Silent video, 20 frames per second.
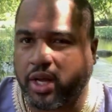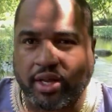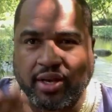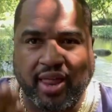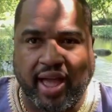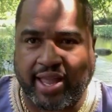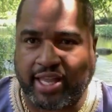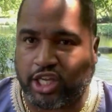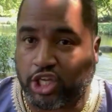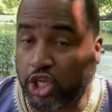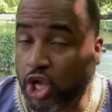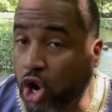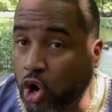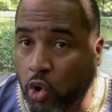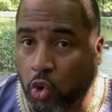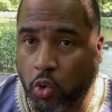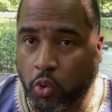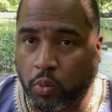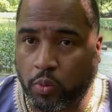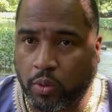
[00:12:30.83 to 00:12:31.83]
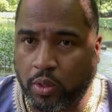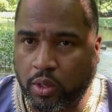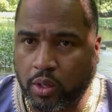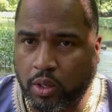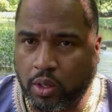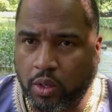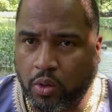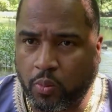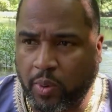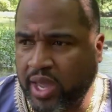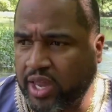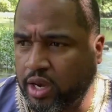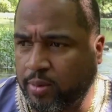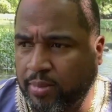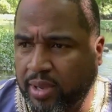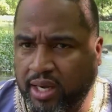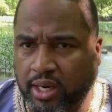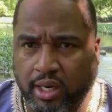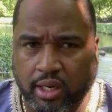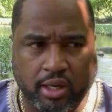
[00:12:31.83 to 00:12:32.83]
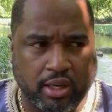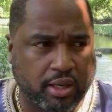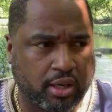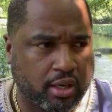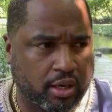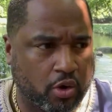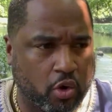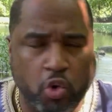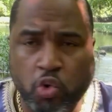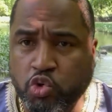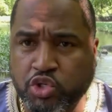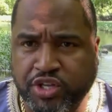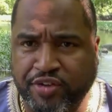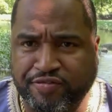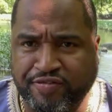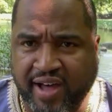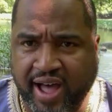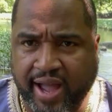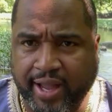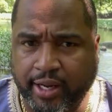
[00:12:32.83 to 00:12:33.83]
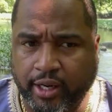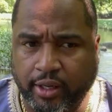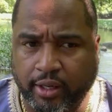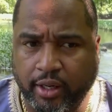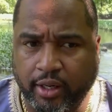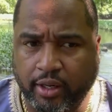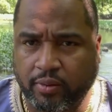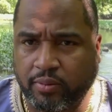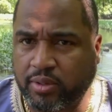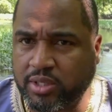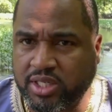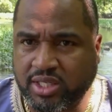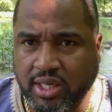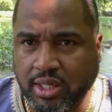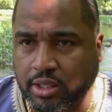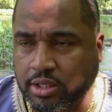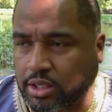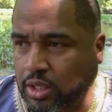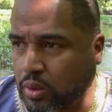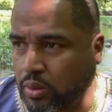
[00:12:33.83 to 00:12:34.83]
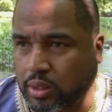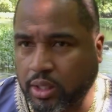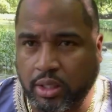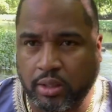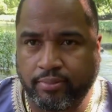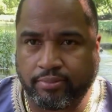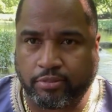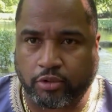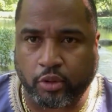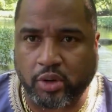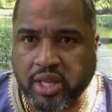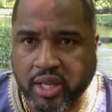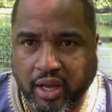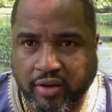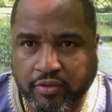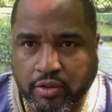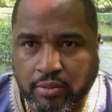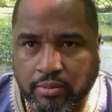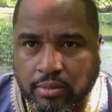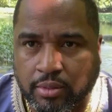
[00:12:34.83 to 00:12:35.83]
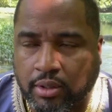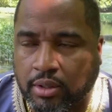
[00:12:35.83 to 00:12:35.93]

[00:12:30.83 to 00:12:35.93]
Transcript: like, yo, wait a minute, who's the fire? Well, shit, it's only 3 of them.